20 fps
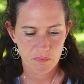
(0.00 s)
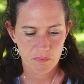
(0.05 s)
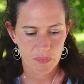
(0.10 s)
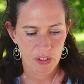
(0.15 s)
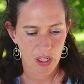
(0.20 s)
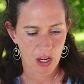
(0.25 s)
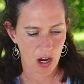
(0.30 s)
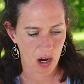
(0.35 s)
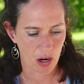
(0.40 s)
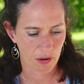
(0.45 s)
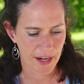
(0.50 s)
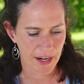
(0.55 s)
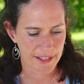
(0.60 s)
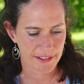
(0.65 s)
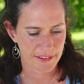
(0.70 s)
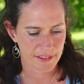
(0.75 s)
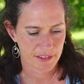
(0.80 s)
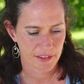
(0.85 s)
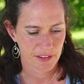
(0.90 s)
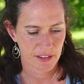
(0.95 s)
All right,
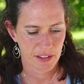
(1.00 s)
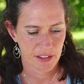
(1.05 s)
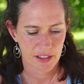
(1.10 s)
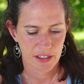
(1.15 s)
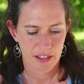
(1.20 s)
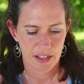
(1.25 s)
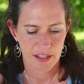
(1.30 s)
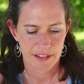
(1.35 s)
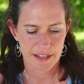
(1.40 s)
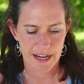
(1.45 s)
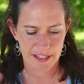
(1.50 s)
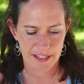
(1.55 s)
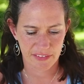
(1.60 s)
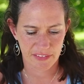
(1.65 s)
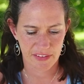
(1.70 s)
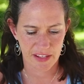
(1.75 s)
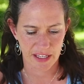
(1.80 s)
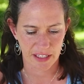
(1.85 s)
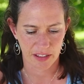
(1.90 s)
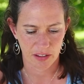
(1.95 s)
next
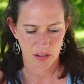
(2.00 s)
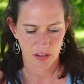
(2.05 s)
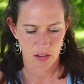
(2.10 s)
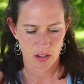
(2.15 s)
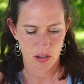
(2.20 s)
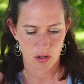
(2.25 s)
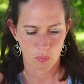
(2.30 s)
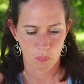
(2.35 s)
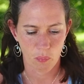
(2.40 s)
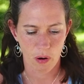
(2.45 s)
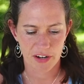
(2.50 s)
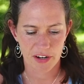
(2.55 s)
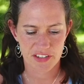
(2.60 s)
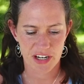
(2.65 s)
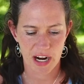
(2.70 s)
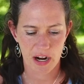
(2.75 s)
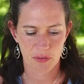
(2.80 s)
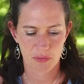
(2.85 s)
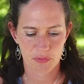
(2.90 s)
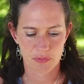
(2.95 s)
thing. Watch
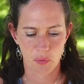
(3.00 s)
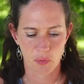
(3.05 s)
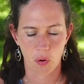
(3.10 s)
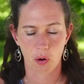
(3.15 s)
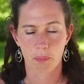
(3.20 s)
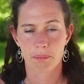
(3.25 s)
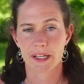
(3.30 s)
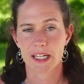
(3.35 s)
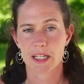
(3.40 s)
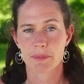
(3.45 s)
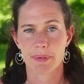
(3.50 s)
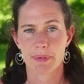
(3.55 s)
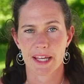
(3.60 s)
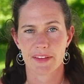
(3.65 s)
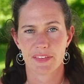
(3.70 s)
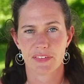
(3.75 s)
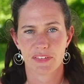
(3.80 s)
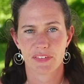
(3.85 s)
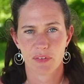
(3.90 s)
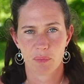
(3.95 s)
out for big
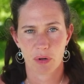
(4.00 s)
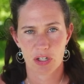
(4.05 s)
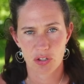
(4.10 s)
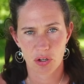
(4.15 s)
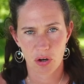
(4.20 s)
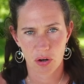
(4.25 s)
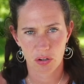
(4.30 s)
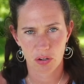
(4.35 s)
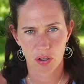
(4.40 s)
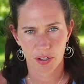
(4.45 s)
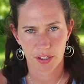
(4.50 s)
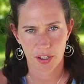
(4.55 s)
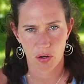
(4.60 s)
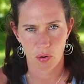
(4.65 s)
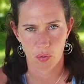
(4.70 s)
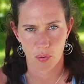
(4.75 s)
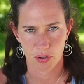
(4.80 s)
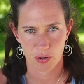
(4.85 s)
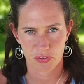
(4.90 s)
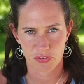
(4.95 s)
bits. When you go to look at a
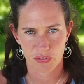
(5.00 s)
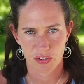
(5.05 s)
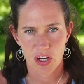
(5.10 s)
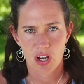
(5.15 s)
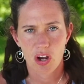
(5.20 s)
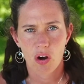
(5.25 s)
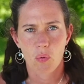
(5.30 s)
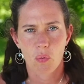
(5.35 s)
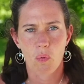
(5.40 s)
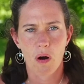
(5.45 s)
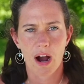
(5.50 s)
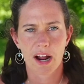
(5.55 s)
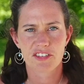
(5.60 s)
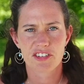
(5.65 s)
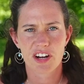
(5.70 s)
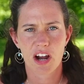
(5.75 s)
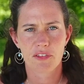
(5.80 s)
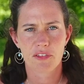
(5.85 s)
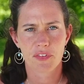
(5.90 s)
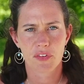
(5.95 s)
horse, watch
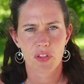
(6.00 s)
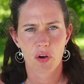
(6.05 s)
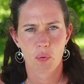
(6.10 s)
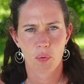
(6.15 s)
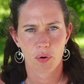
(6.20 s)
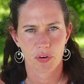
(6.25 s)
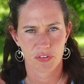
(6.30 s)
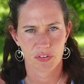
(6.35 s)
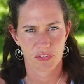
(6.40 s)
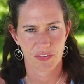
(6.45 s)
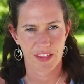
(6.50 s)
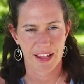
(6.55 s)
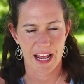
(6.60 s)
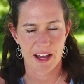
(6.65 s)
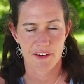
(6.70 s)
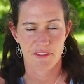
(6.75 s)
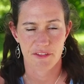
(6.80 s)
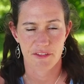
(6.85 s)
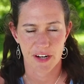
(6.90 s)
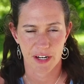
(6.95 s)
out for the horses that have
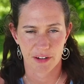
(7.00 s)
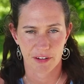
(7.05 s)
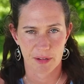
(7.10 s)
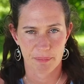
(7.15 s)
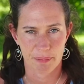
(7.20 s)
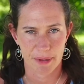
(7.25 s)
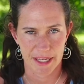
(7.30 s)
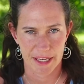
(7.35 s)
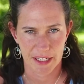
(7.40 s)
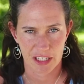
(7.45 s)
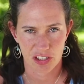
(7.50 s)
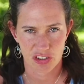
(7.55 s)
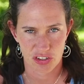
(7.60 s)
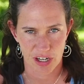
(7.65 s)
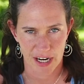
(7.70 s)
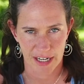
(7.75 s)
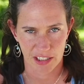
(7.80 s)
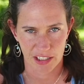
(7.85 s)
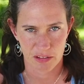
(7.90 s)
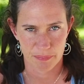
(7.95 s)
very big
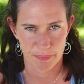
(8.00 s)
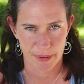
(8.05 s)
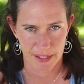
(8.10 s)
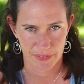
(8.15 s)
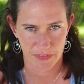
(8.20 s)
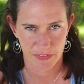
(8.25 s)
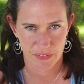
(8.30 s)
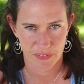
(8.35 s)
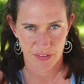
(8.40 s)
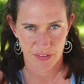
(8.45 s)
shanked bits.